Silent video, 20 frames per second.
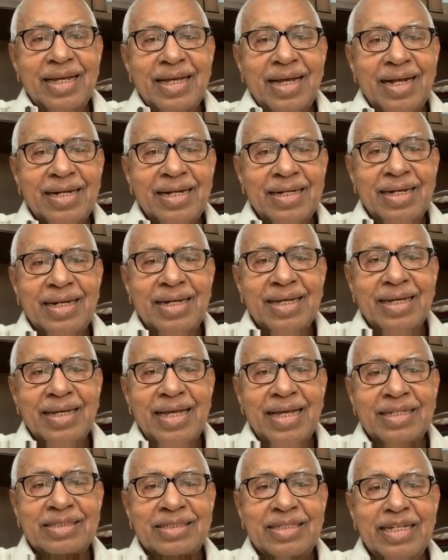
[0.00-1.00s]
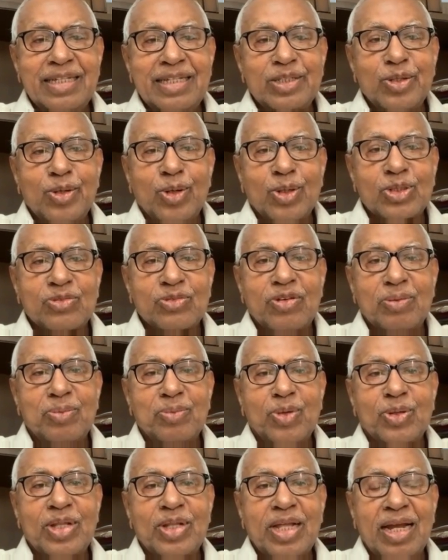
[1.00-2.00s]
and exchanged notes for
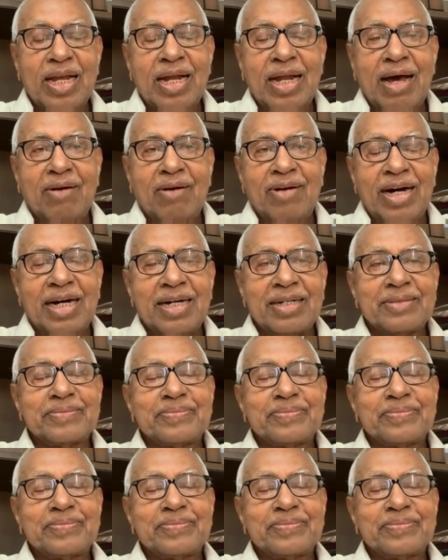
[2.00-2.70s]
more than an hour.